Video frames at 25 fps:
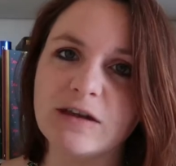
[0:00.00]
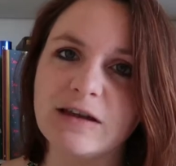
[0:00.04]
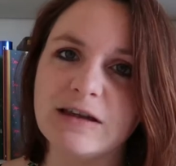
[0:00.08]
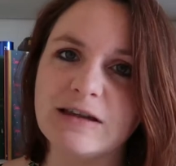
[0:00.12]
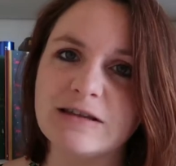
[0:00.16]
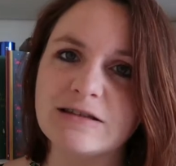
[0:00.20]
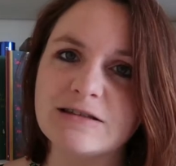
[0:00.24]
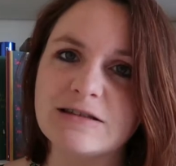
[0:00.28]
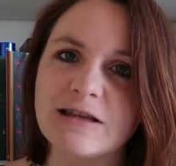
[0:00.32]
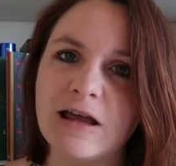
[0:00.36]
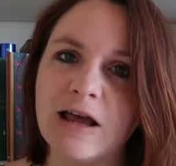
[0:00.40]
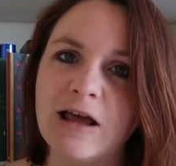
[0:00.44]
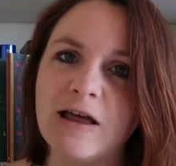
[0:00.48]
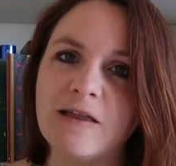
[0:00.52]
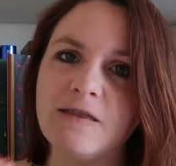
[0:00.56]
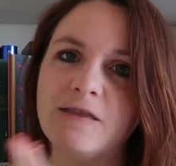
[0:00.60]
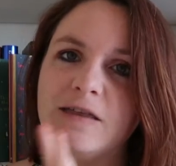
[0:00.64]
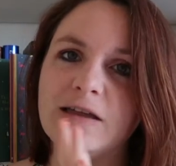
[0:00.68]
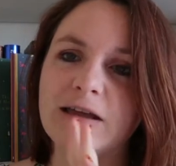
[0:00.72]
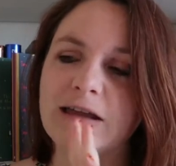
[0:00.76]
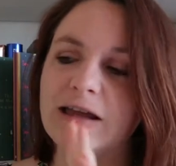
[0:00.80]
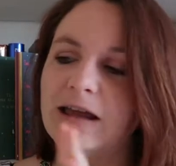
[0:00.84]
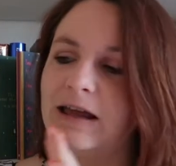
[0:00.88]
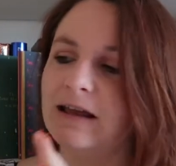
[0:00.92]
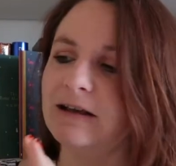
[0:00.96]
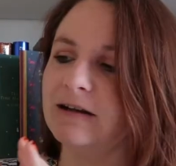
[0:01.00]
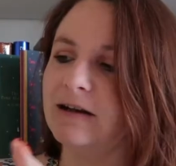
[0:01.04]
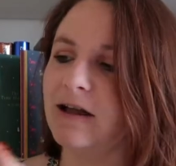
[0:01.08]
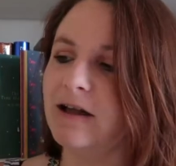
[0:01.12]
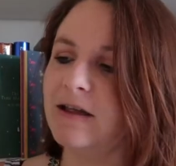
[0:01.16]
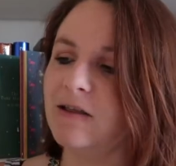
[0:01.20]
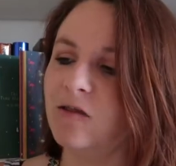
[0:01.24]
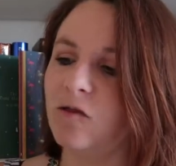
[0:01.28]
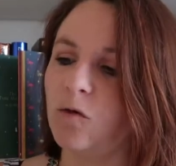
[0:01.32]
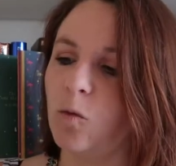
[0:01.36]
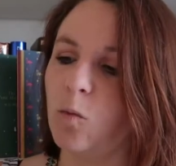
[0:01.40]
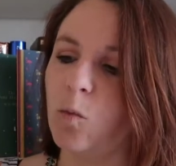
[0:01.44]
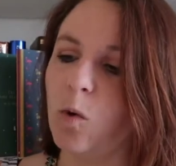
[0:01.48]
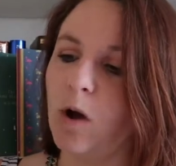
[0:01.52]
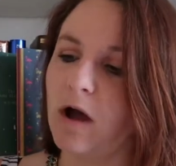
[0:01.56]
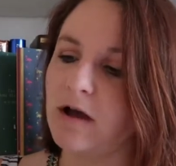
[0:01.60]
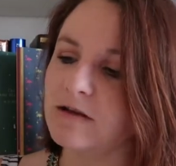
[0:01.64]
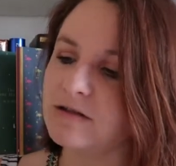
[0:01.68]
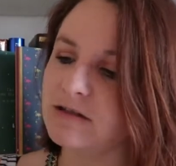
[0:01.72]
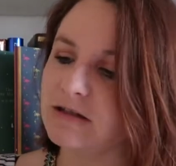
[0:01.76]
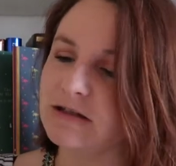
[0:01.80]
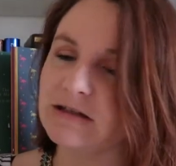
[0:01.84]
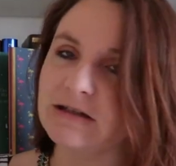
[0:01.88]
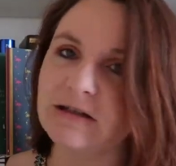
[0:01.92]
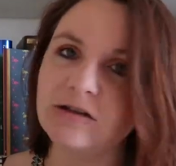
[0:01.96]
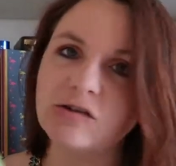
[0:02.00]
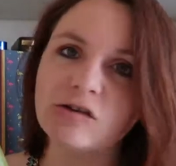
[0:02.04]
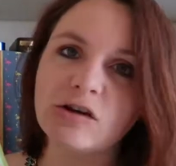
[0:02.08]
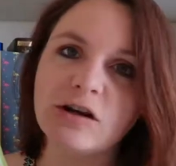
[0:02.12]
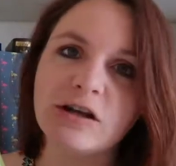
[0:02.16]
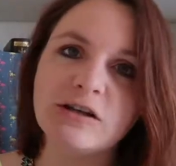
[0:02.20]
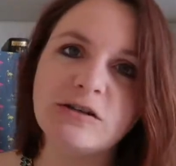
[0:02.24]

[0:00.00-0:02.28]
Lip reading: that is in the worst condition.